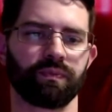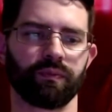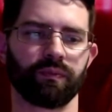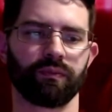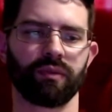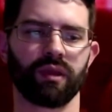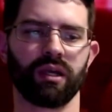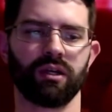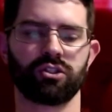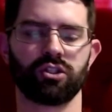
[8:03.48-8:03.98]

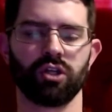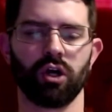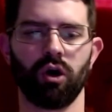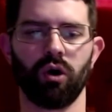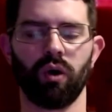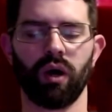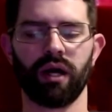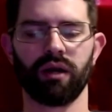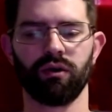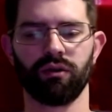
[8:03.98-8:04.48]
So
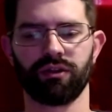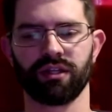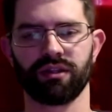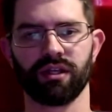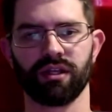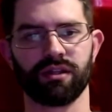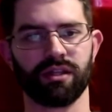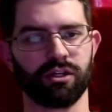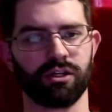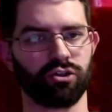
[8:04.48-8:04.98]
I don't think
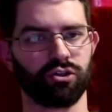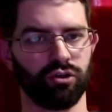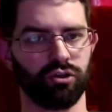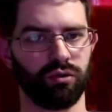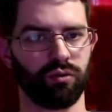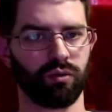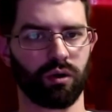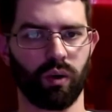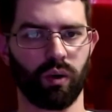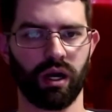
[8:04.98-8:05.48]
that they should
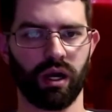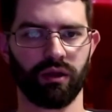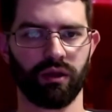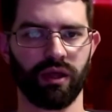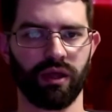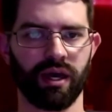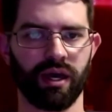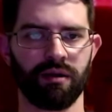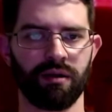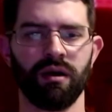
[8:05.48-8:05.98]
require
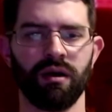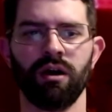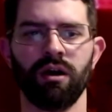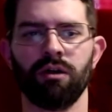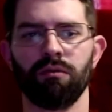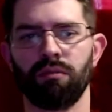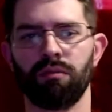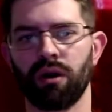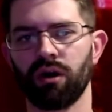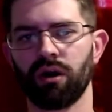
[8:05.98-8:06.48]
that.
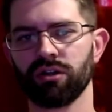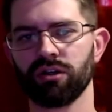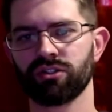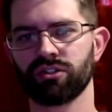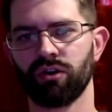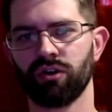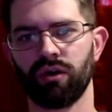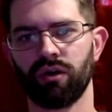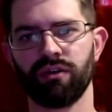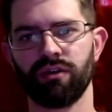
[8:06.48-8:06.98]
But
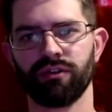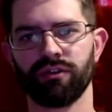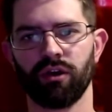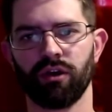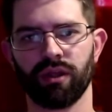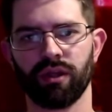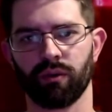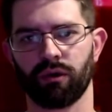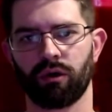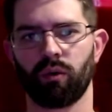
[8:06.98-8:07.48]
also, even though
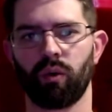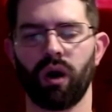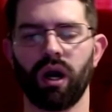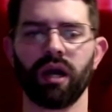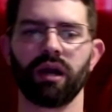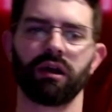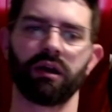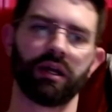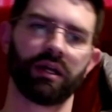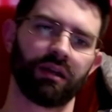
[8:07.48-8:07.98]
they
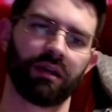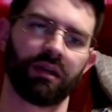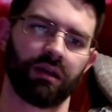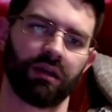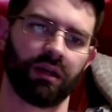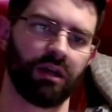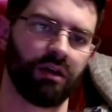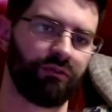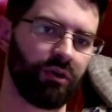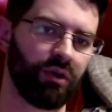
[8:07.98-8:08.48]
require it,
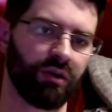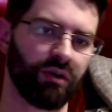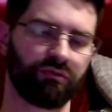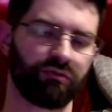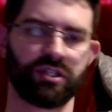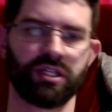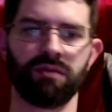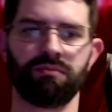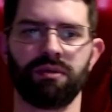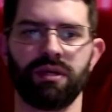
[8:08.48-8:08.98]
if you have
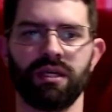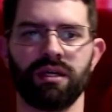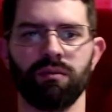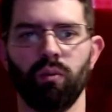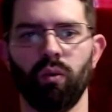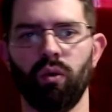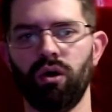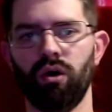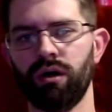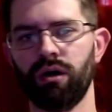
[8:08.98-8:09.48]
TPM
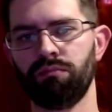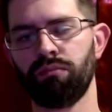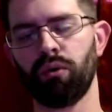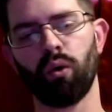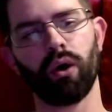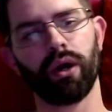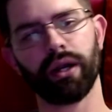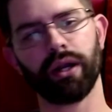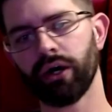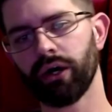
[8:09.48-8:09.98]

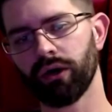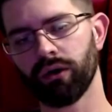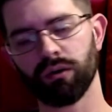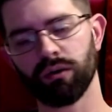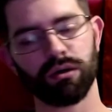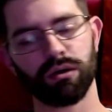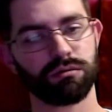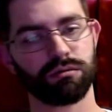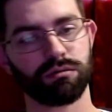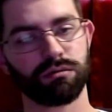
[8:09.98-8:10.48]
1.0,
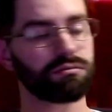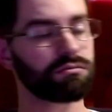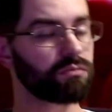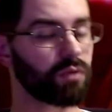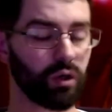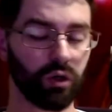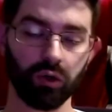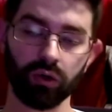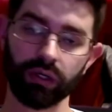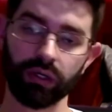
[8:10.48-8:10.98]

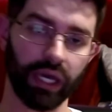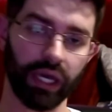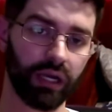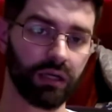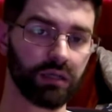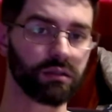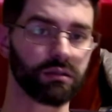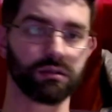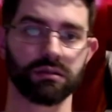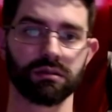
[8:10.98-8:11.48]
who
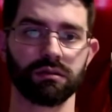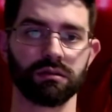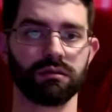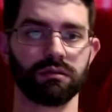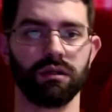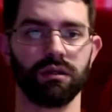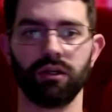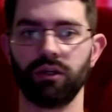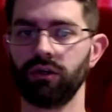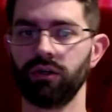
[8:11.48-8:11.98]
cares?
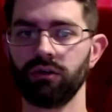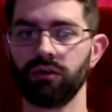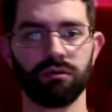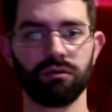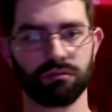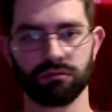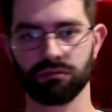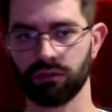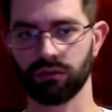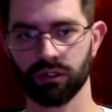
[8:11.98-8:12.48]
Your
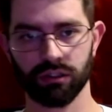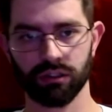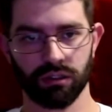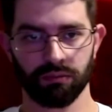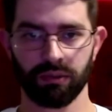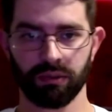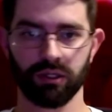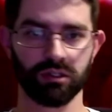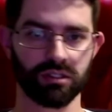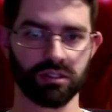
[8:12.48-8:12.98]

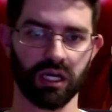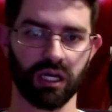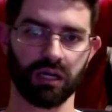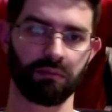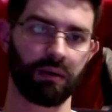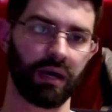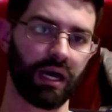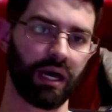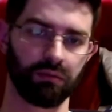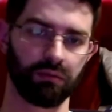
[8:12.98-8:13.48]
computer's not
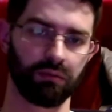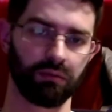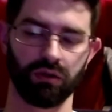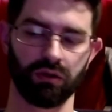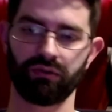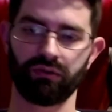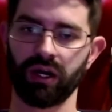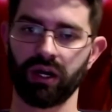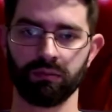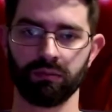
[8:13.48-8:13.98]
compatible. If
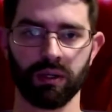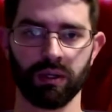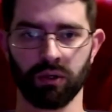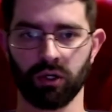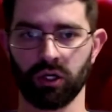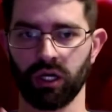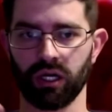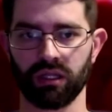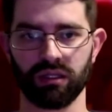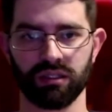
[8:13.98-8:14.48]
I remember
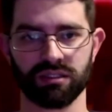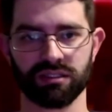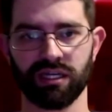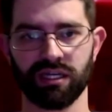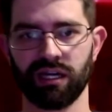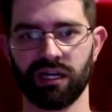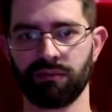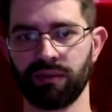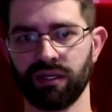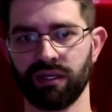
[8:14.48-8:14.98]
correctly, it's got
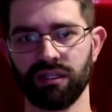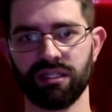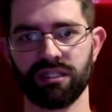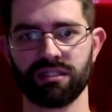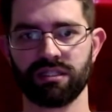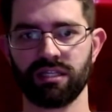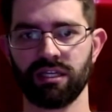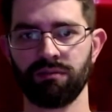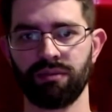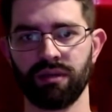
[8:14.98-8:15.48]
to be at least
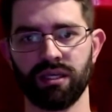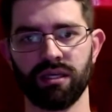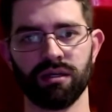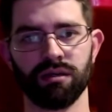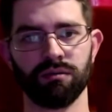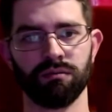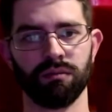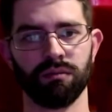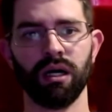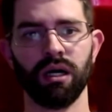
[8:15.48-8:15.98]

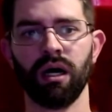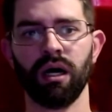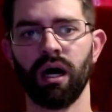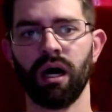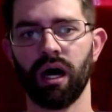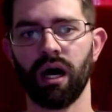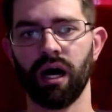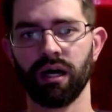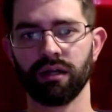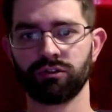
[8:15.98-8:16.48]
TPM
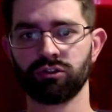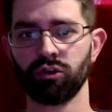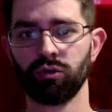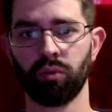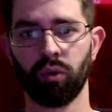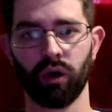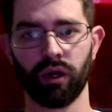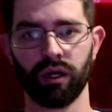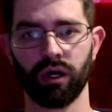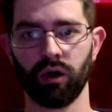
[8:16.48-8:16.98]

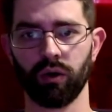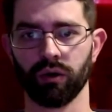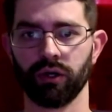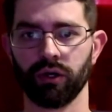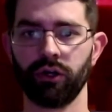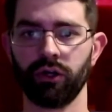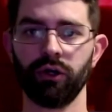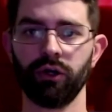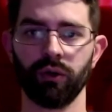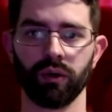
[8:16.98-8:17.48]
2.0 or
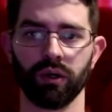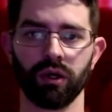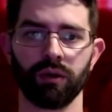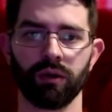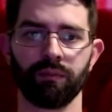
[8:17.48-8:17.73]
newer.